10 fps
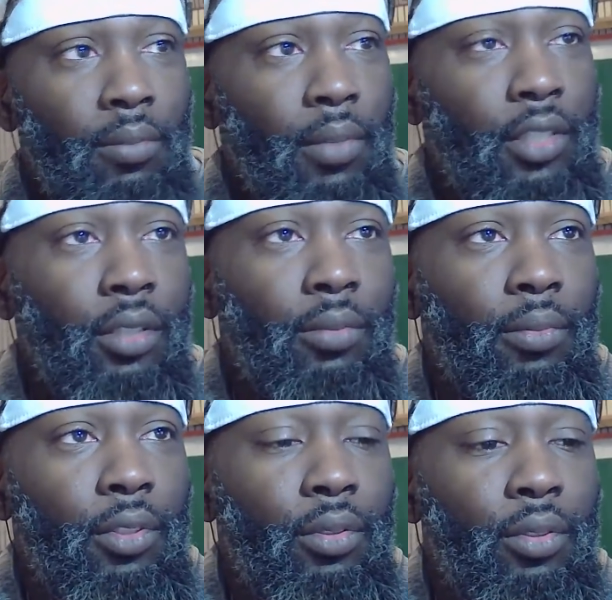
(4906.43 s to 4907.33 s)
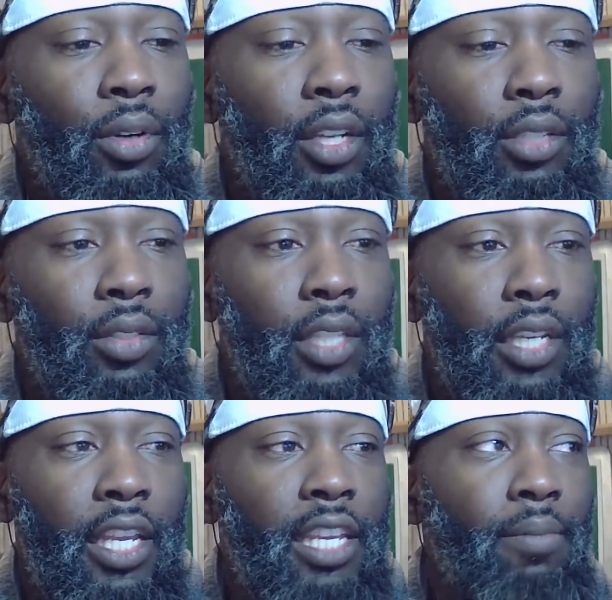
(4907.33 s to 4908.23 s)
But you also
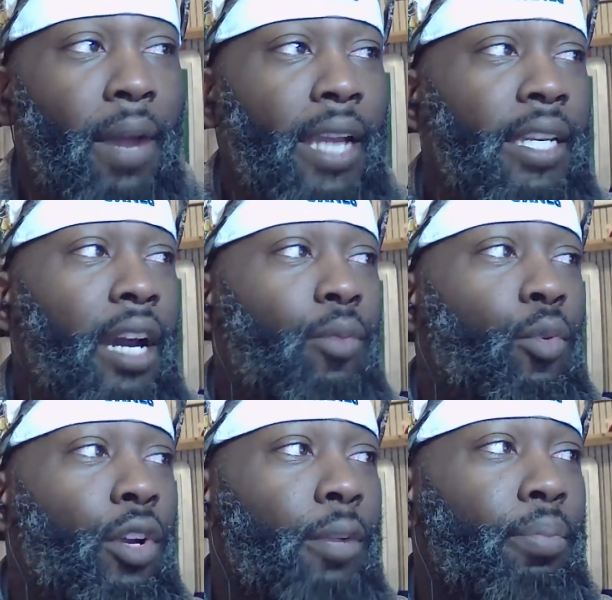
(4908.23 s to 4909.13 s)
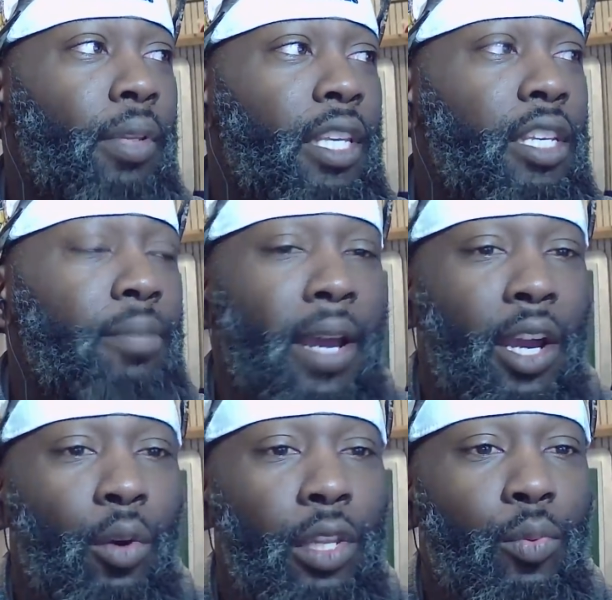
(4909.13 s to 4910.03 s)
said that he might not want to. He might
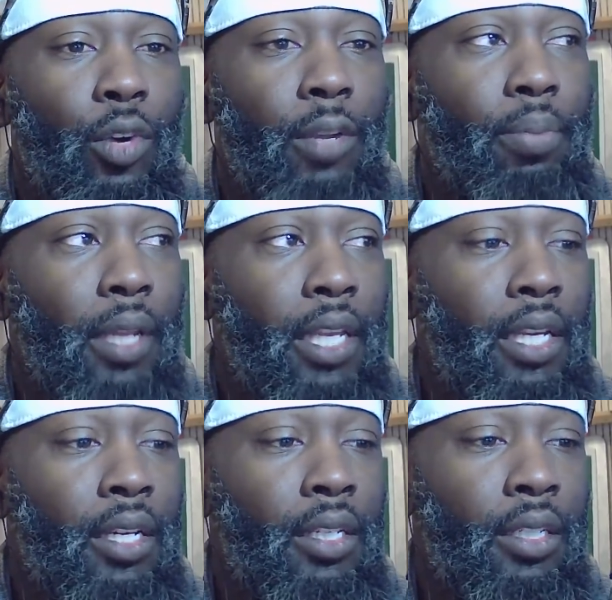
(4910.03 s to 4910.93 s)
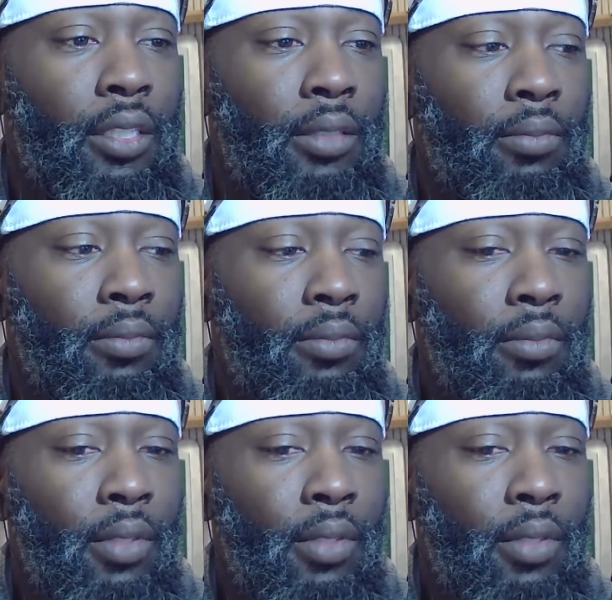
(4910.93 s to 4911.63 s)
only want to play running